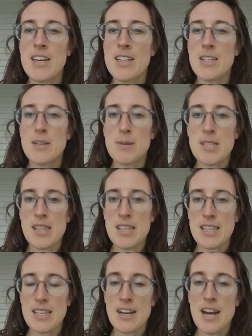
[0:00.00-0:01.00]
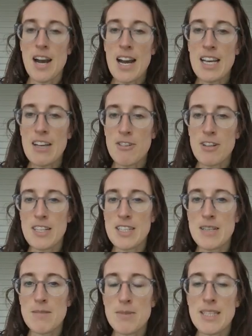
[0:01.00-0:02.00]
You'll put the letter I for
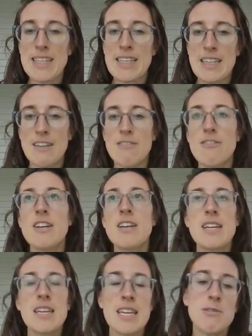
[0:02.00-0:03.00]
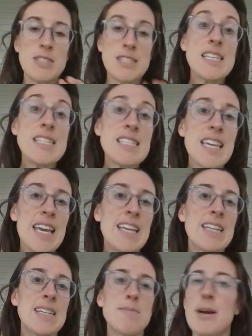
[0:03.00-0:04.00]
incomplete if it was
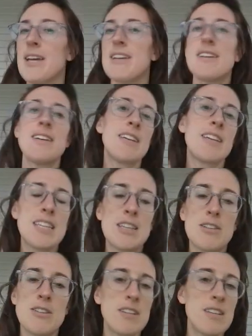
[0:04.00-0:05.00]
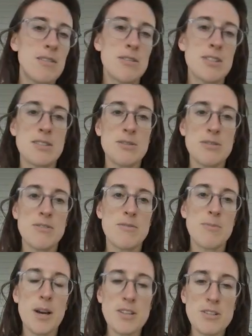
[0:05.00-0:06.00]
indicated, but it was sort of
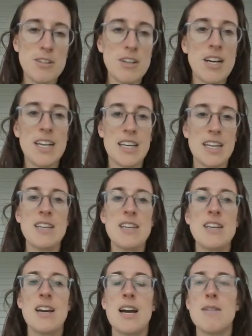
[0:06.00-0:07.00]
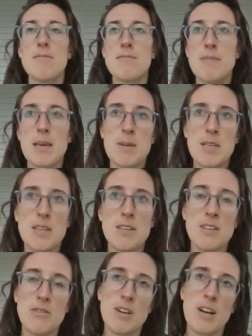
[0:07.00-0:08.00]
partial credit. Maybe
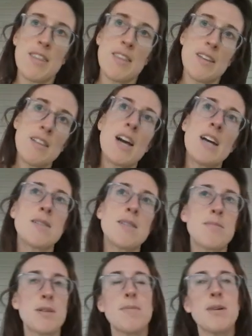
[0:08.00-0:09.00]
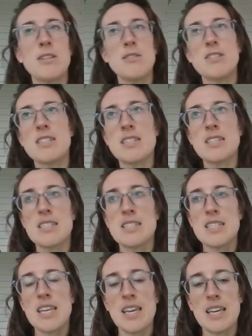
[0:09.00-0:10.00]
you got the lot number, but you didn't
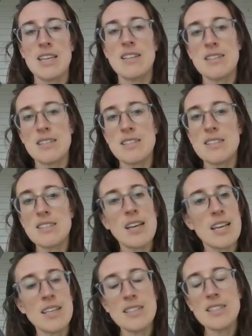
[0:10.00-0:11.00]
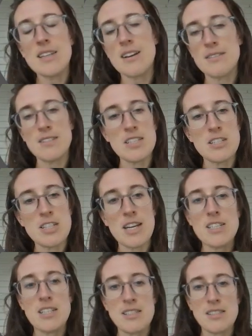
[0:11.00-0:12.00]
indicate the site of
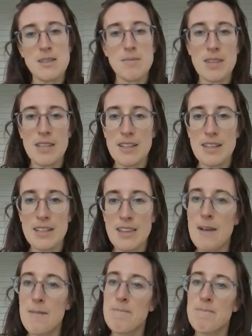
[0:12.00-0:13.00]
injection, something like that.